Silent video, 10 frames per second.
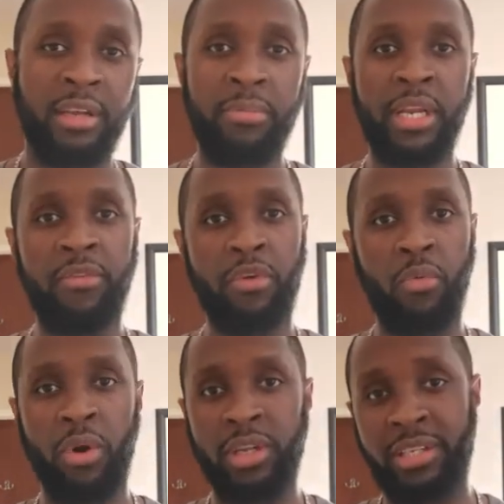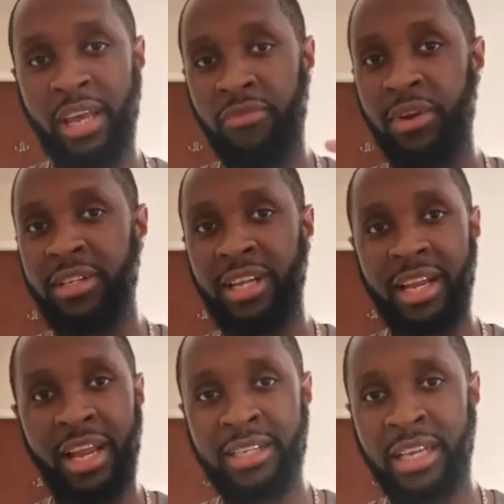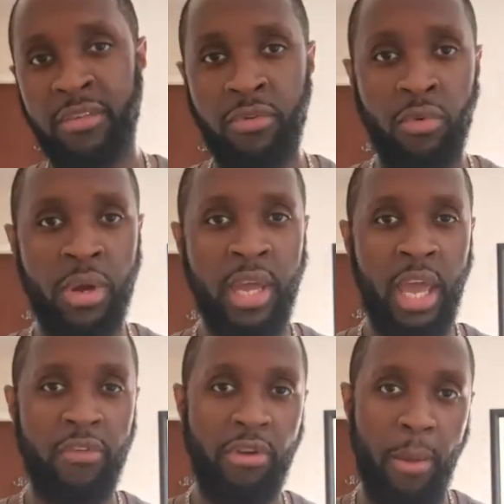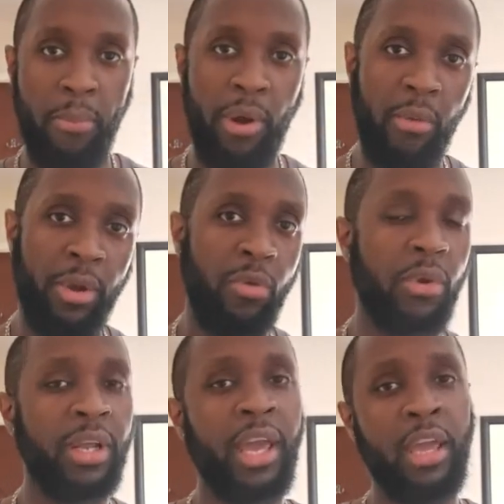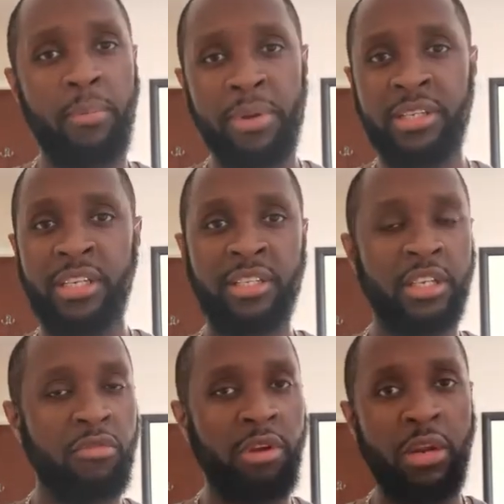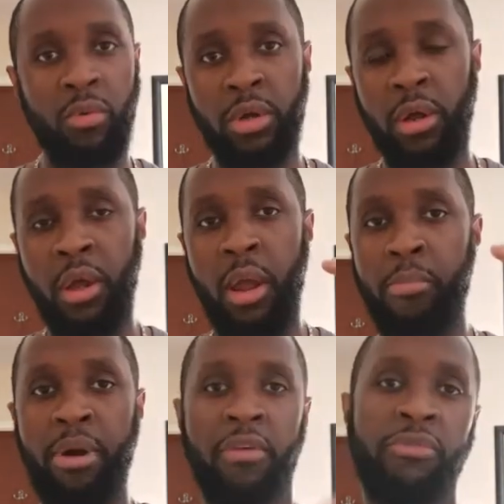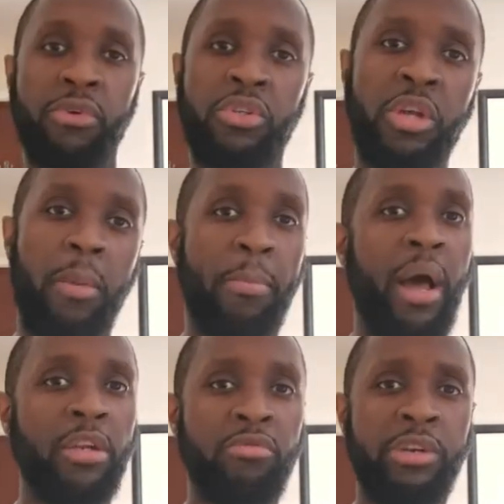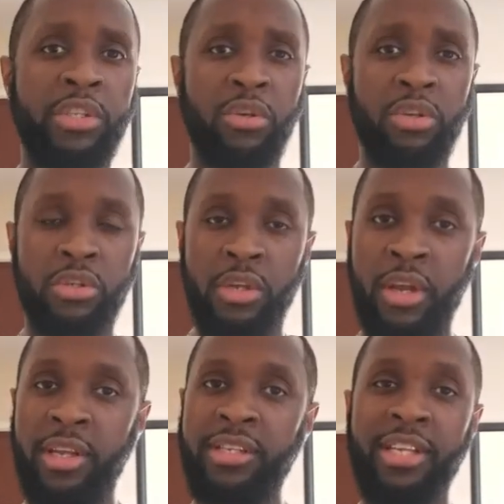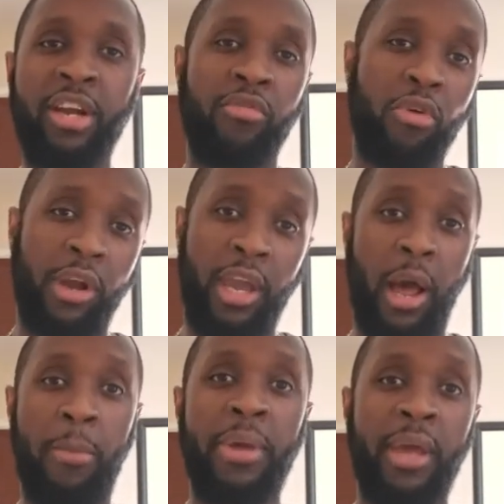I mean, if you want to take things to the next level, if you're at a point where you want to get your business and you really want to break through certain boundaries or just stick a rocket up